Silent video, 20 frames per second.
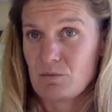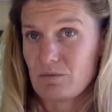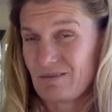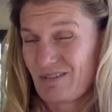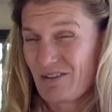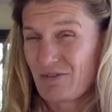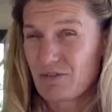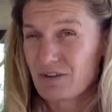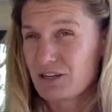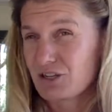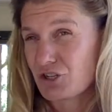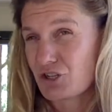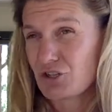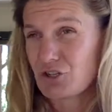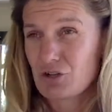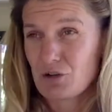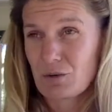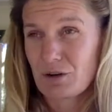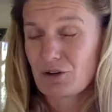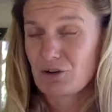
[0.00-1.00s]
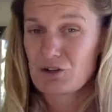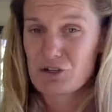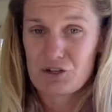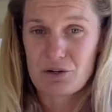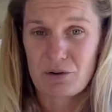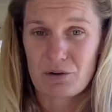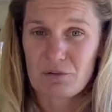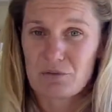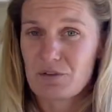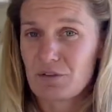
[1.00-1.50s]
roughly 200 to
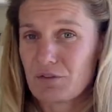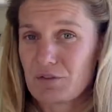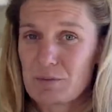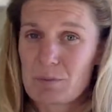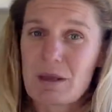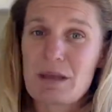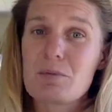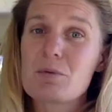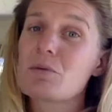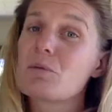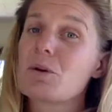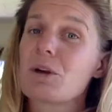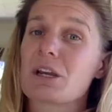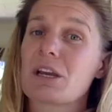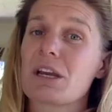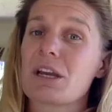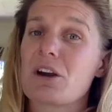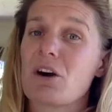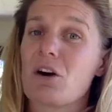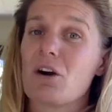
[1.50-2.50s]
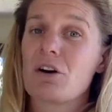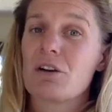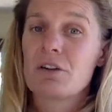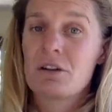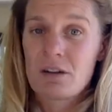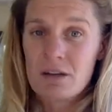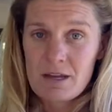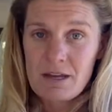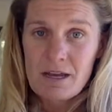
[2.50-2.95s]
250 people working on